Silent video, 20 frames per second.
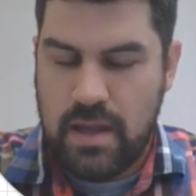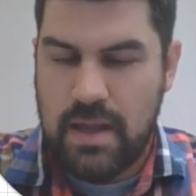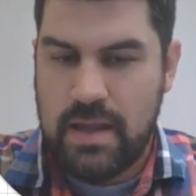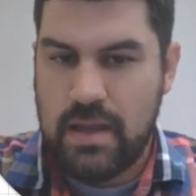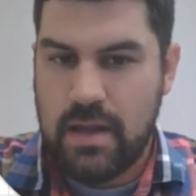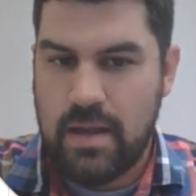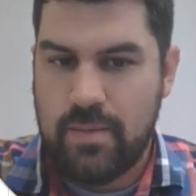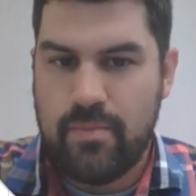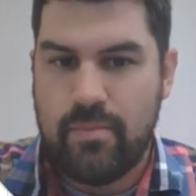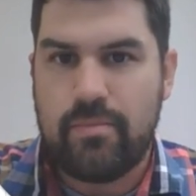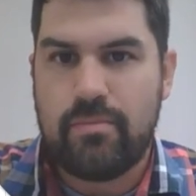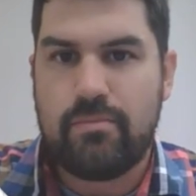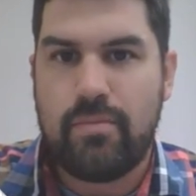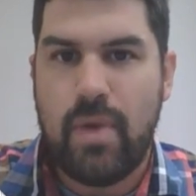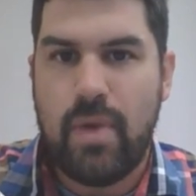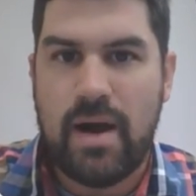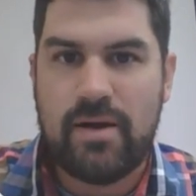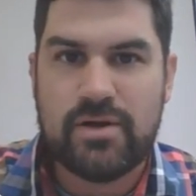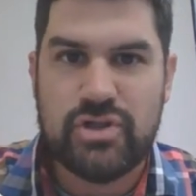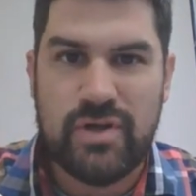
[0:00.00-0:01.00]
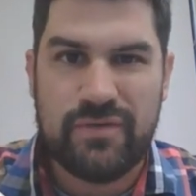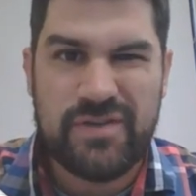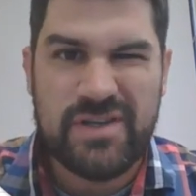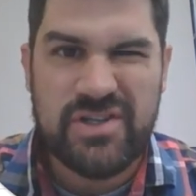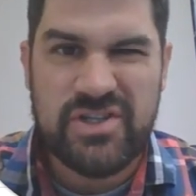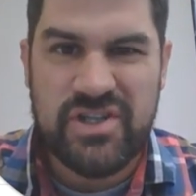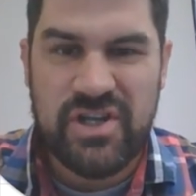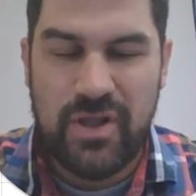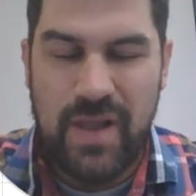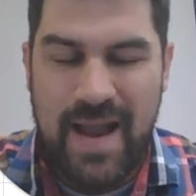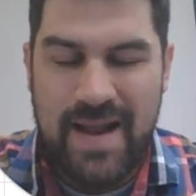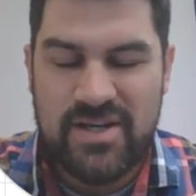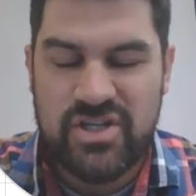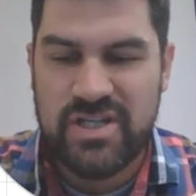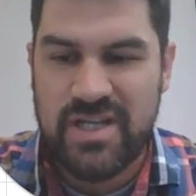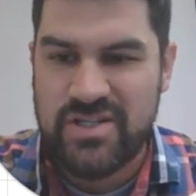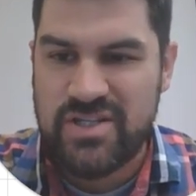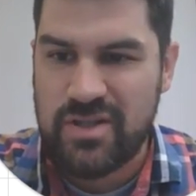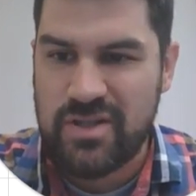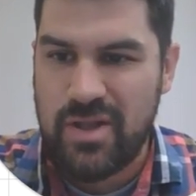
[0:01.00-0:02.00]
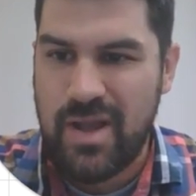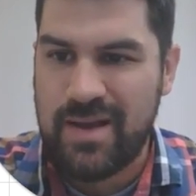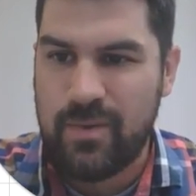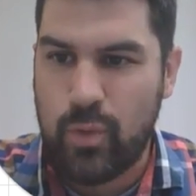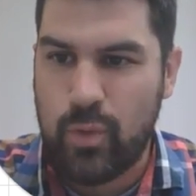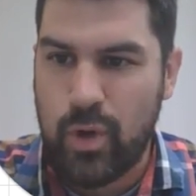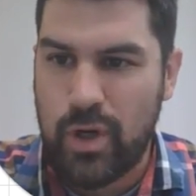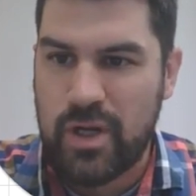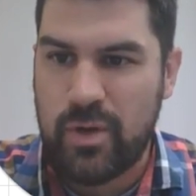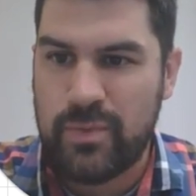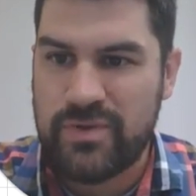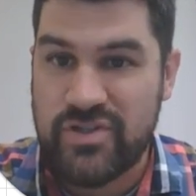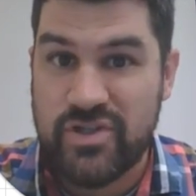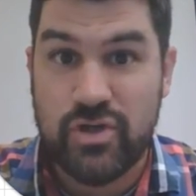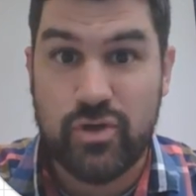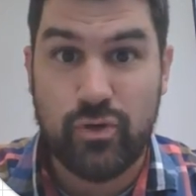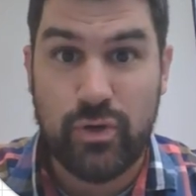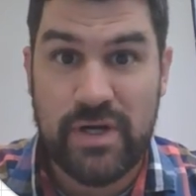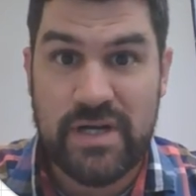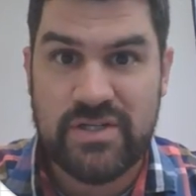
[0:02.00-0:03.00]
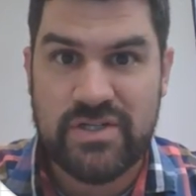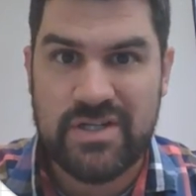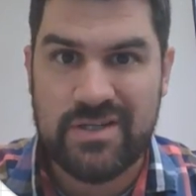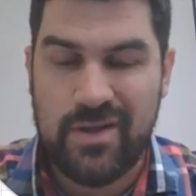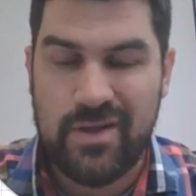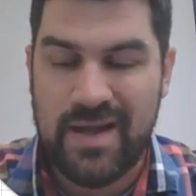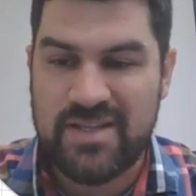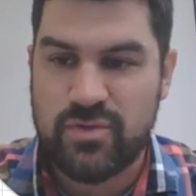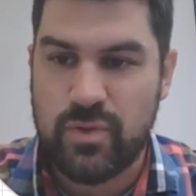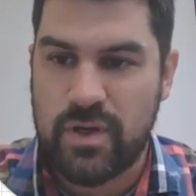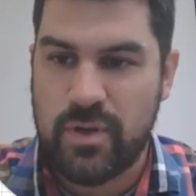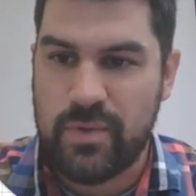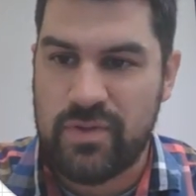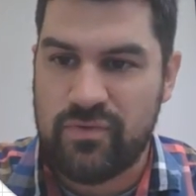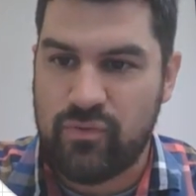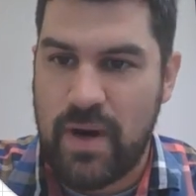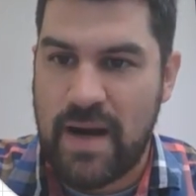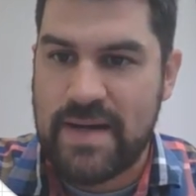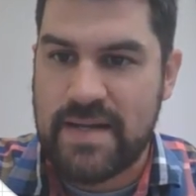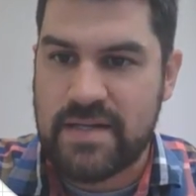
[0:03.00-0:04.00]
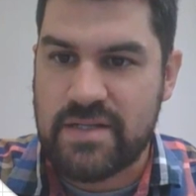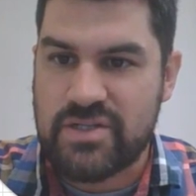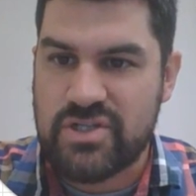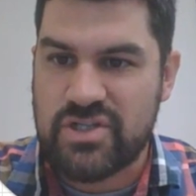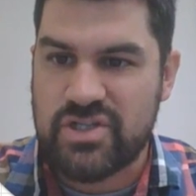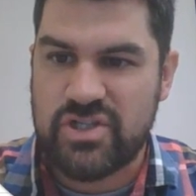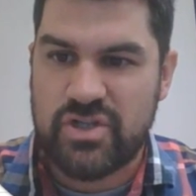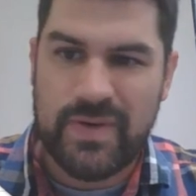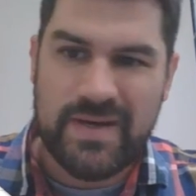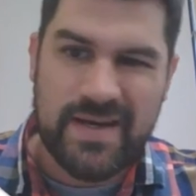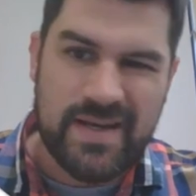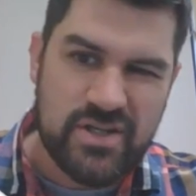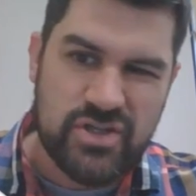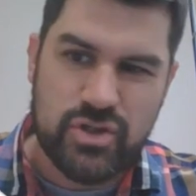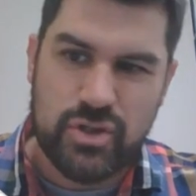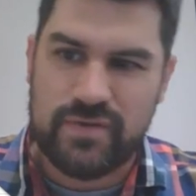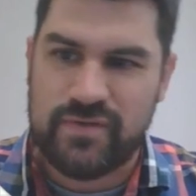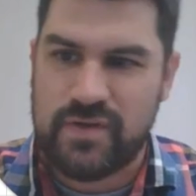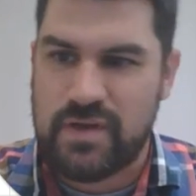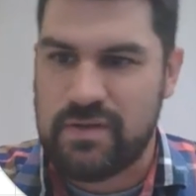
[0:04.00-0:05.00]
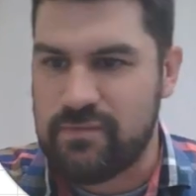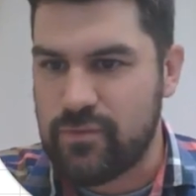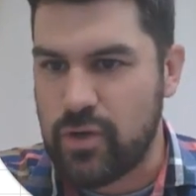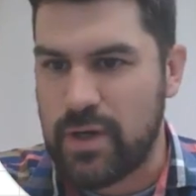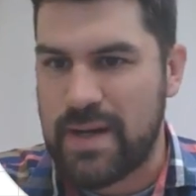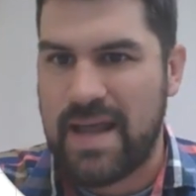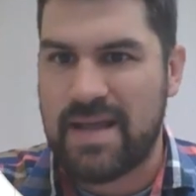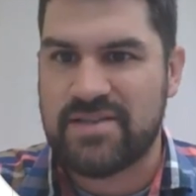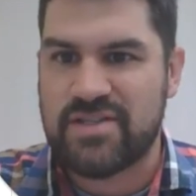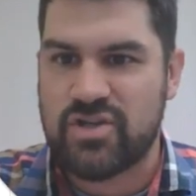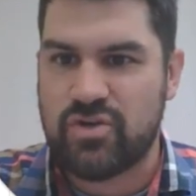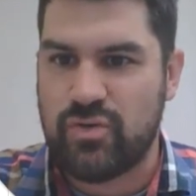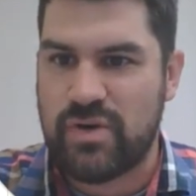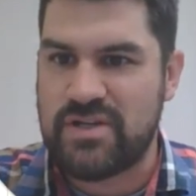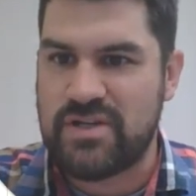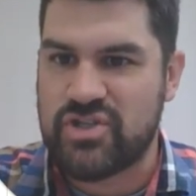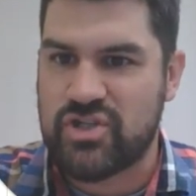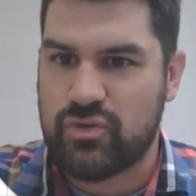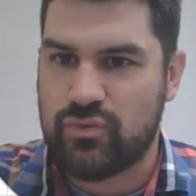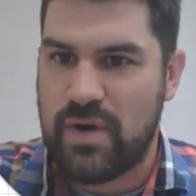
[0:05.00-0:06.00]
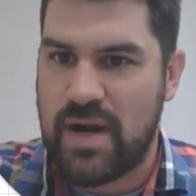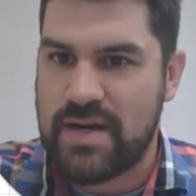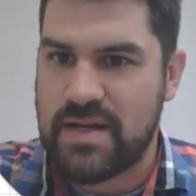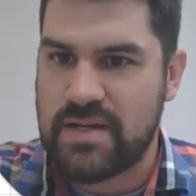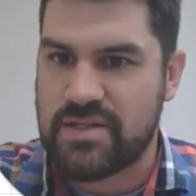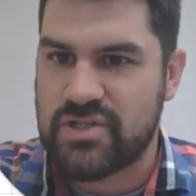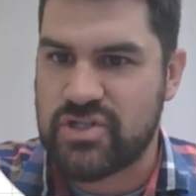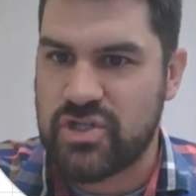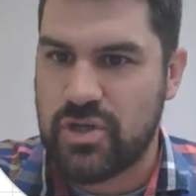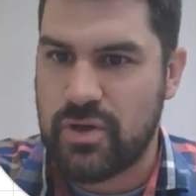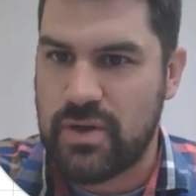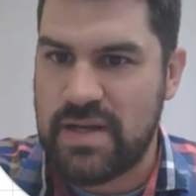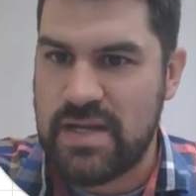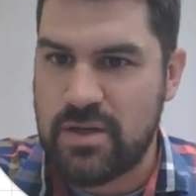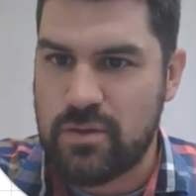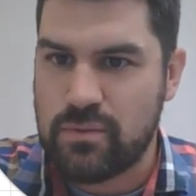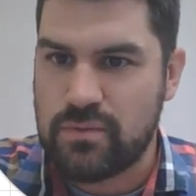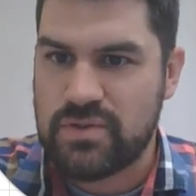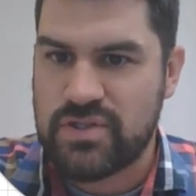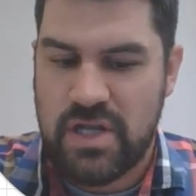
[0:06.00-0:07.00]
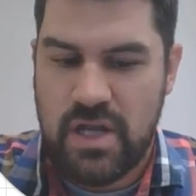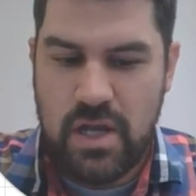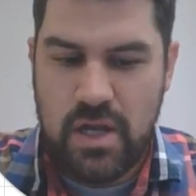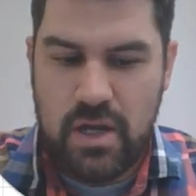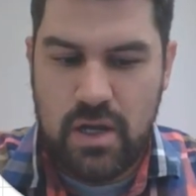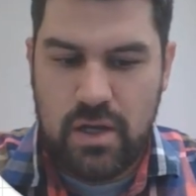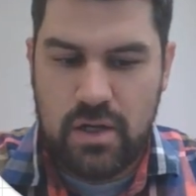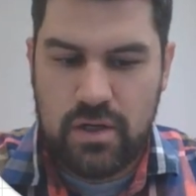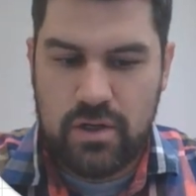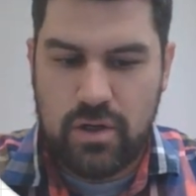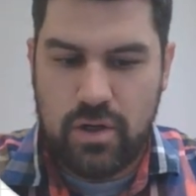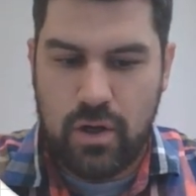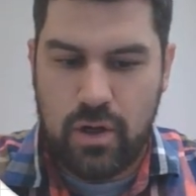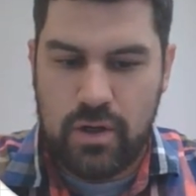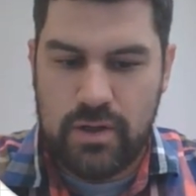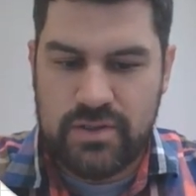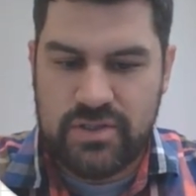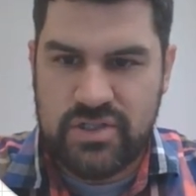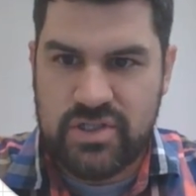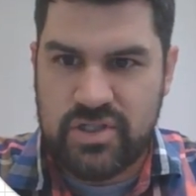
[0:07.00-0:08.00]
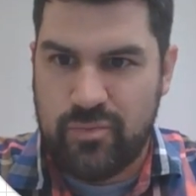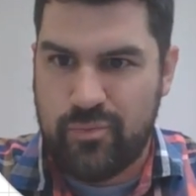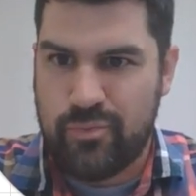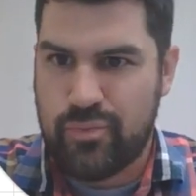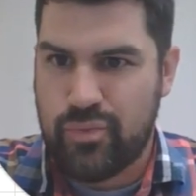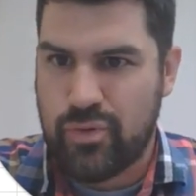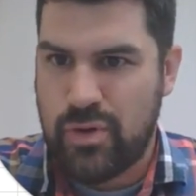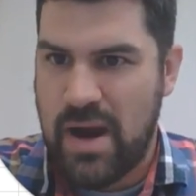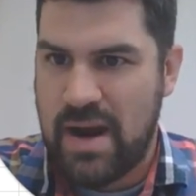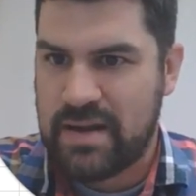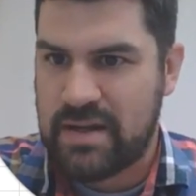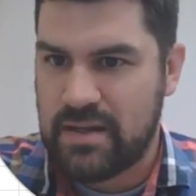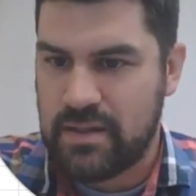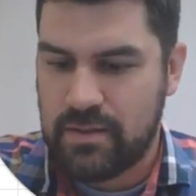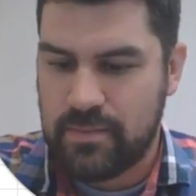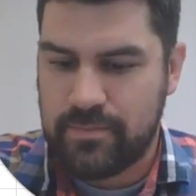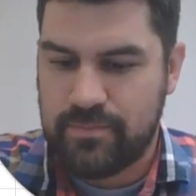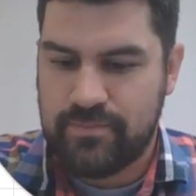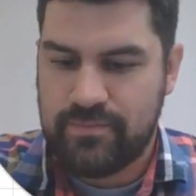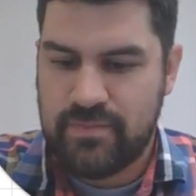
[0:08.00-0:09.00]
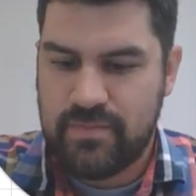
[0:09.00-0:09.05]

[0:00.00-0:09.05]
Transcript: Microsoft Excel actually doesn't like working with degrees. It likes working with radians. So we need to sort of convert our degrees to radians. So equals cos bracket